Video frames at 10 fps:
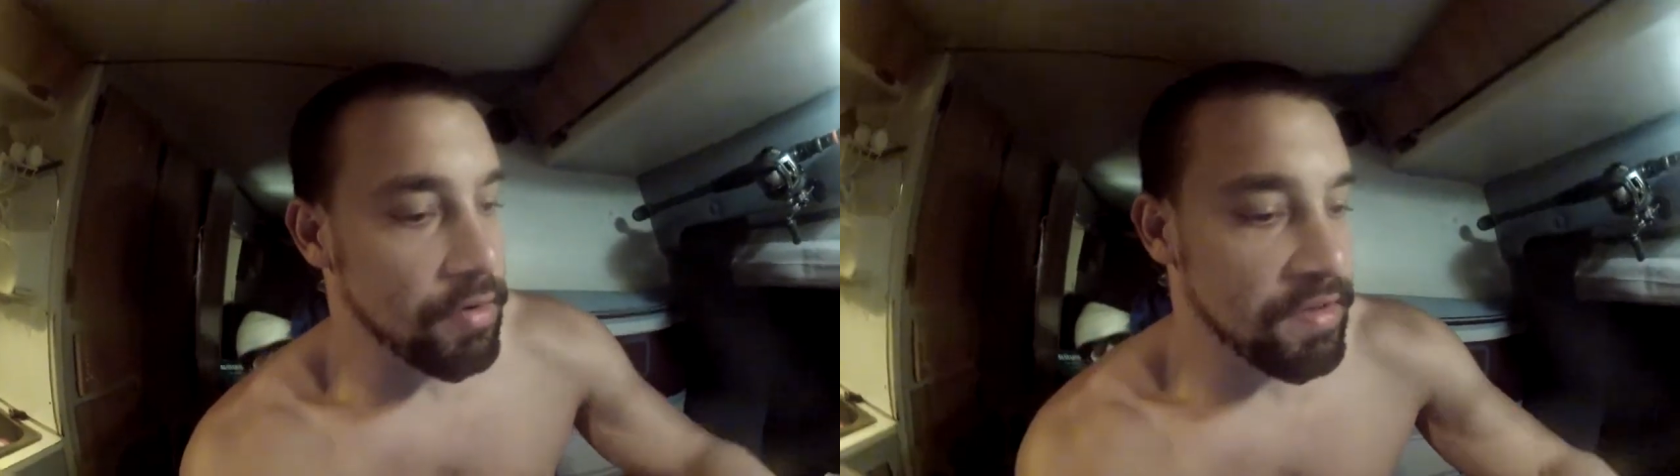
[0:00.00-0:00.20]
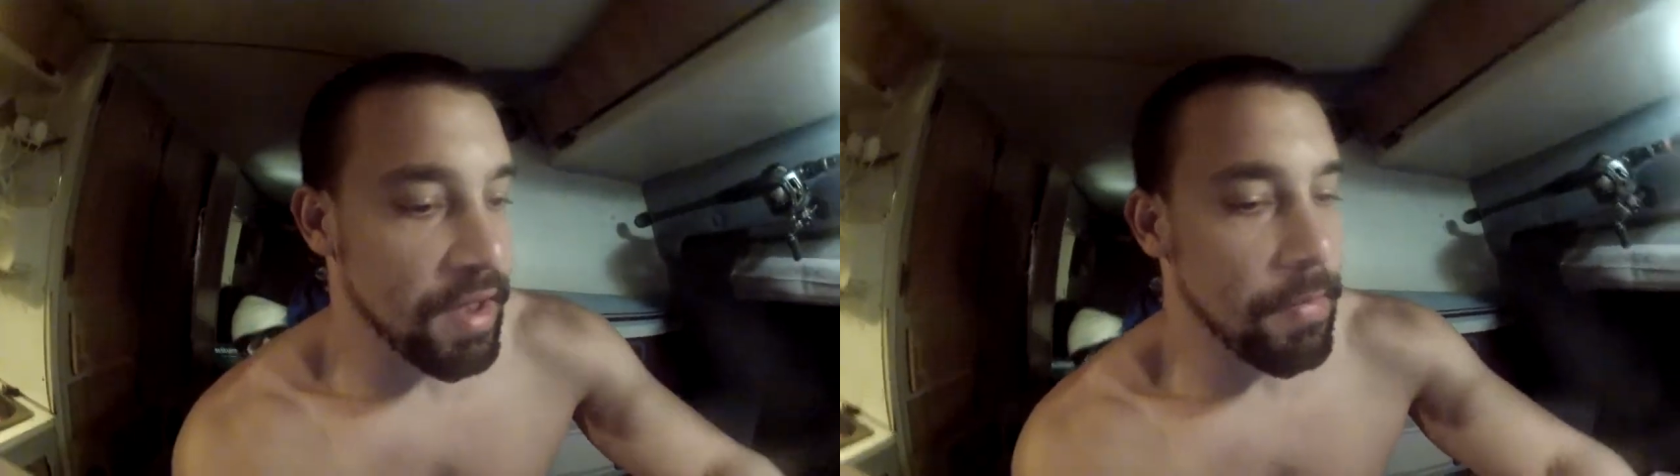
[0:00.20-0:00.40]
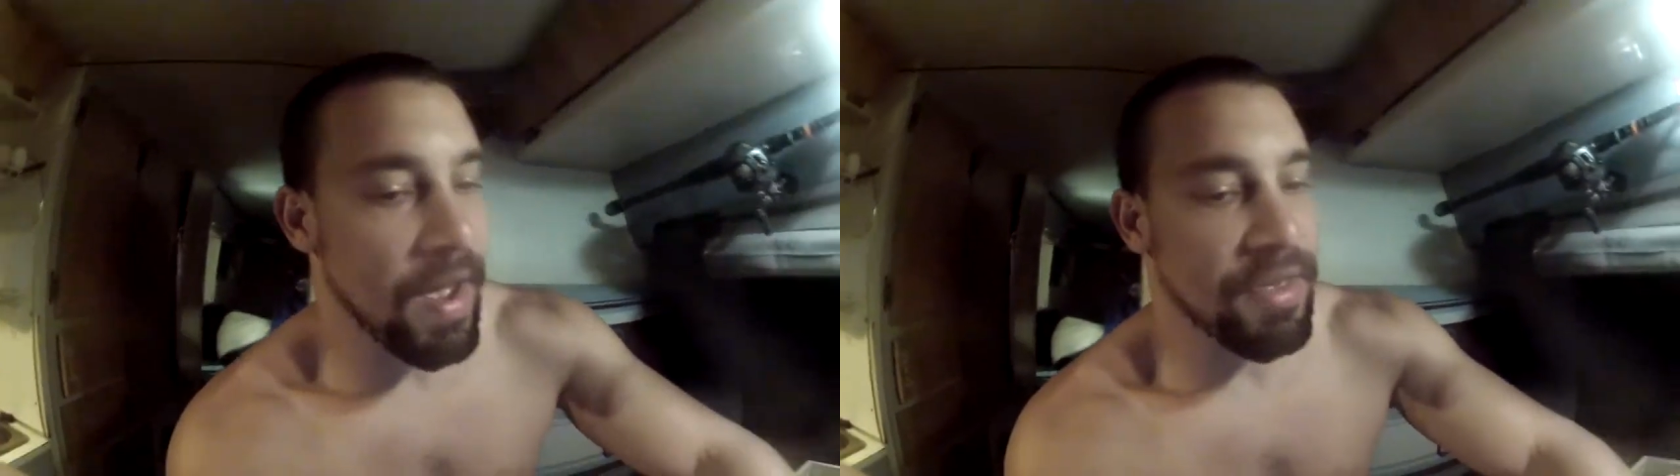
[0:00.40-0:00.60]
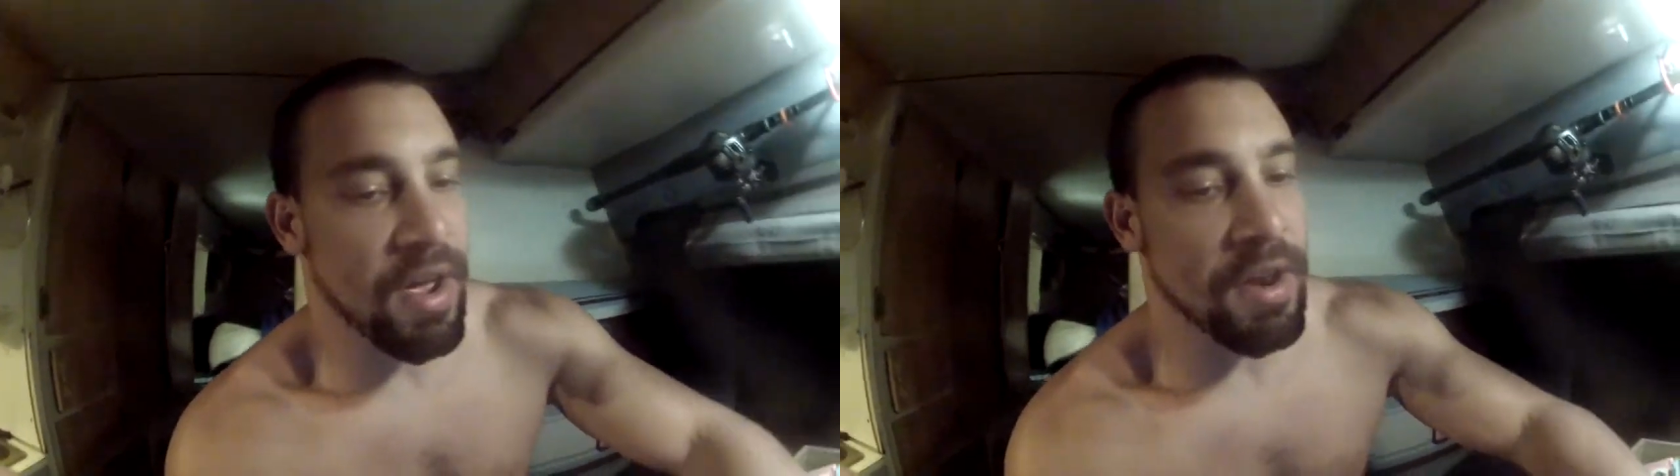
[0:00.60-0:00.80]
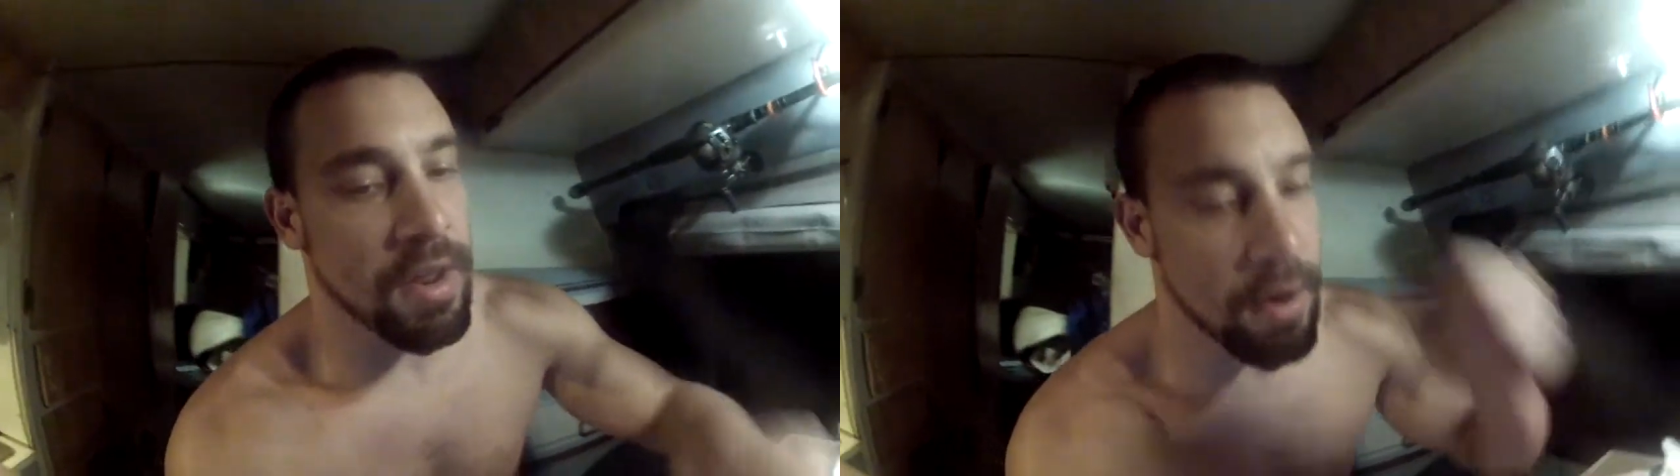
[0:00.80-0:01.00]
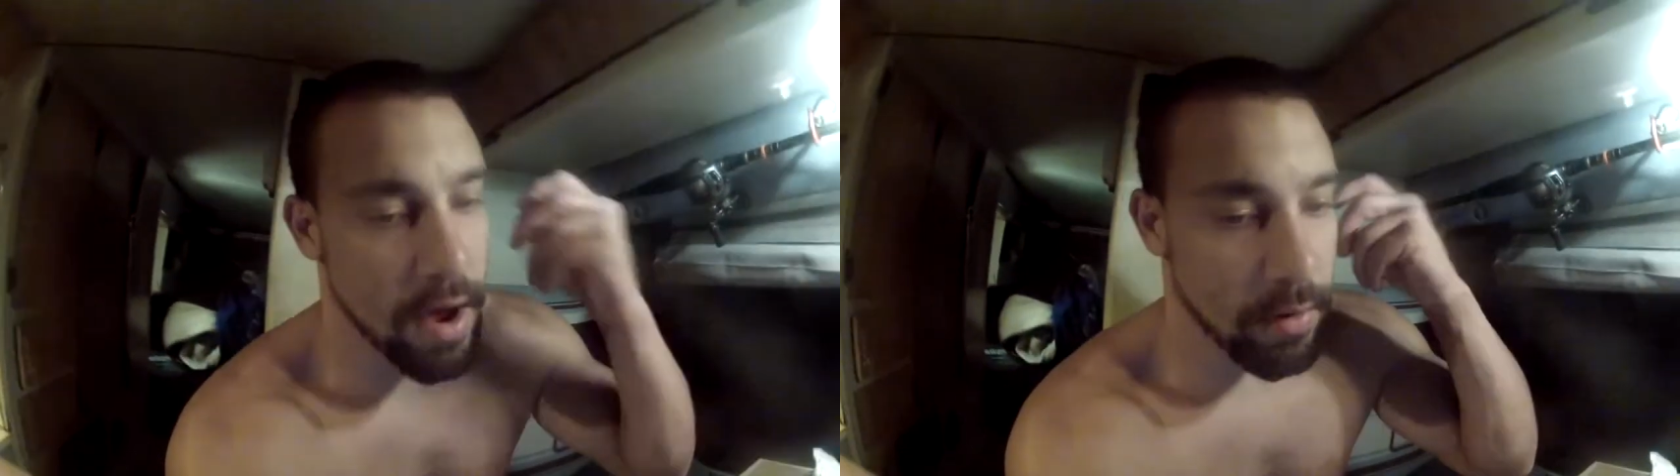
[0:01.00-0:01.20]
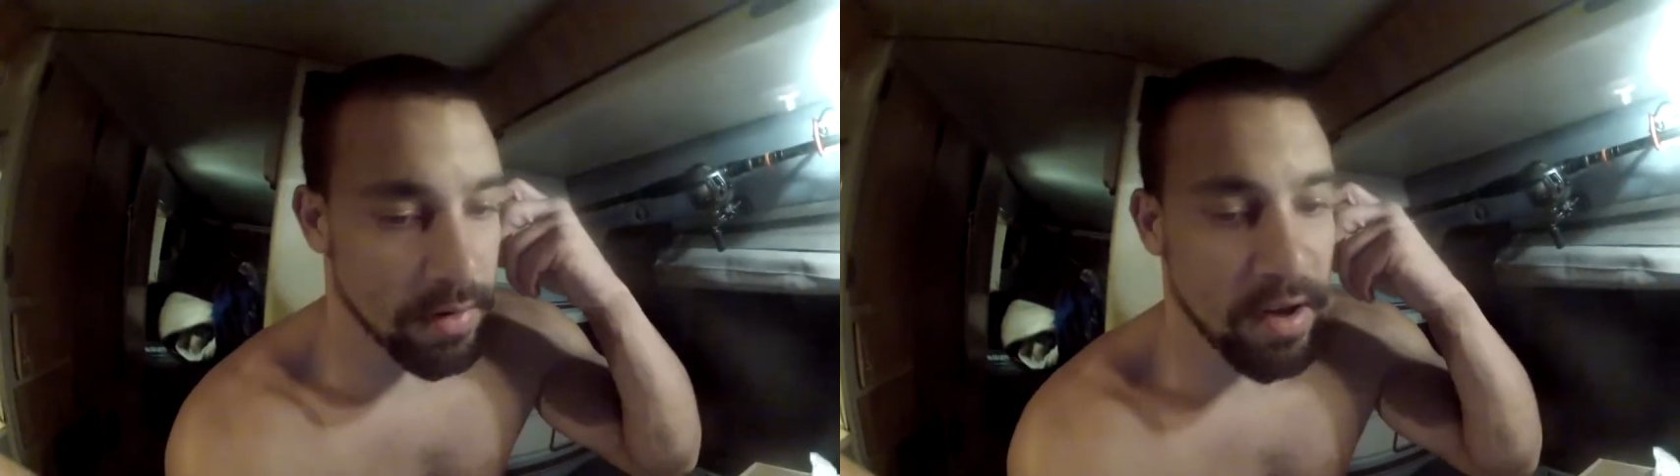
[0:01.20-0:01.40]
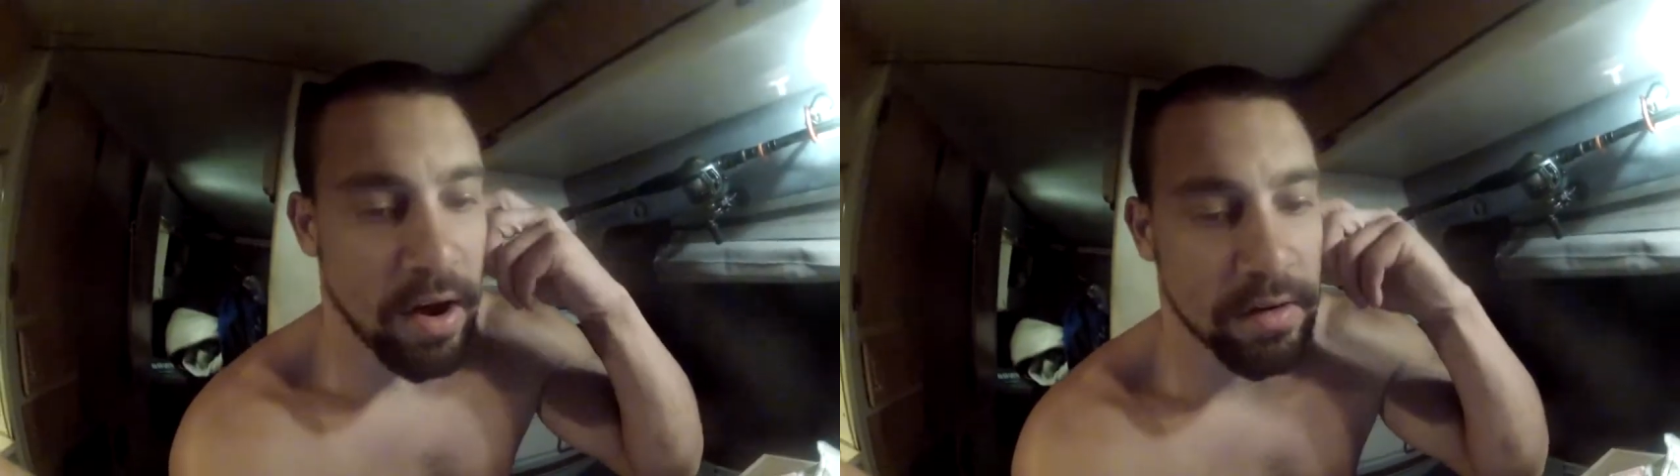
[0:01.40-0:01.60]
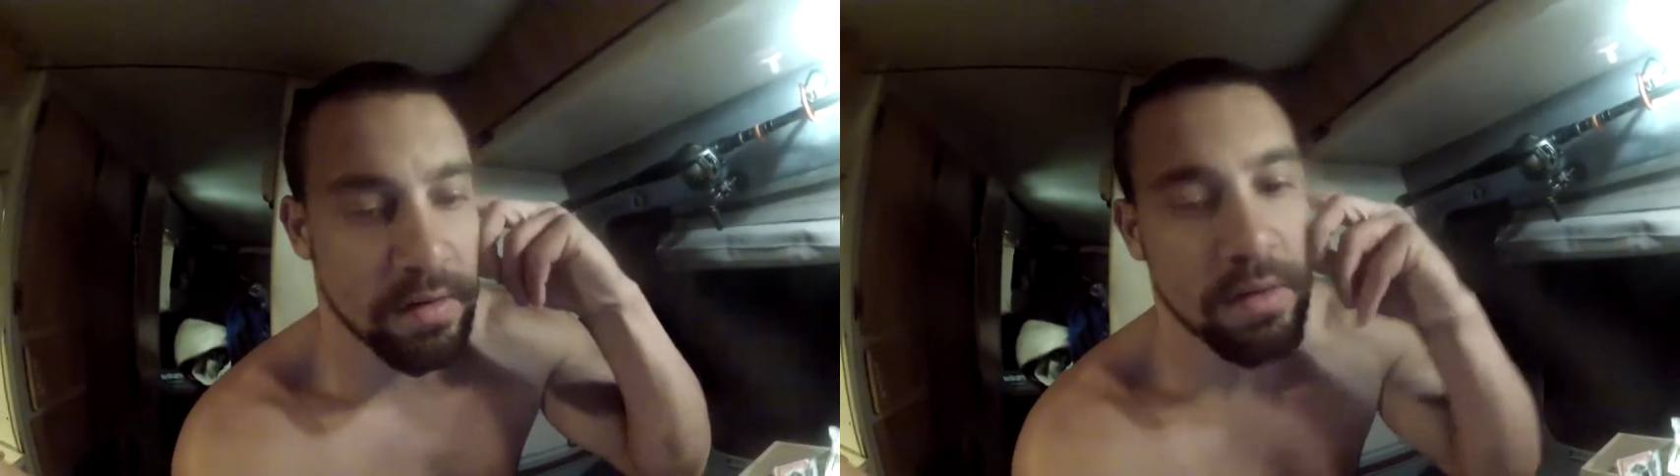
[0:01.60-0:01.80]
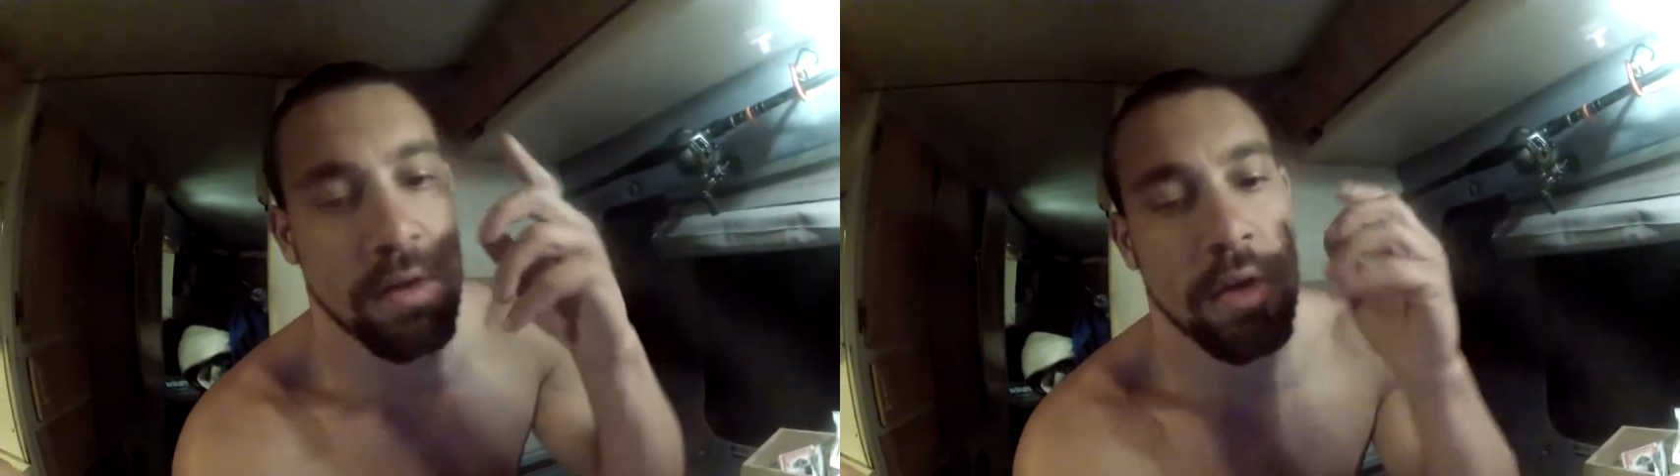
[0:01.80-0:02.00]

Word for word: the same path I did. Uh, we talked.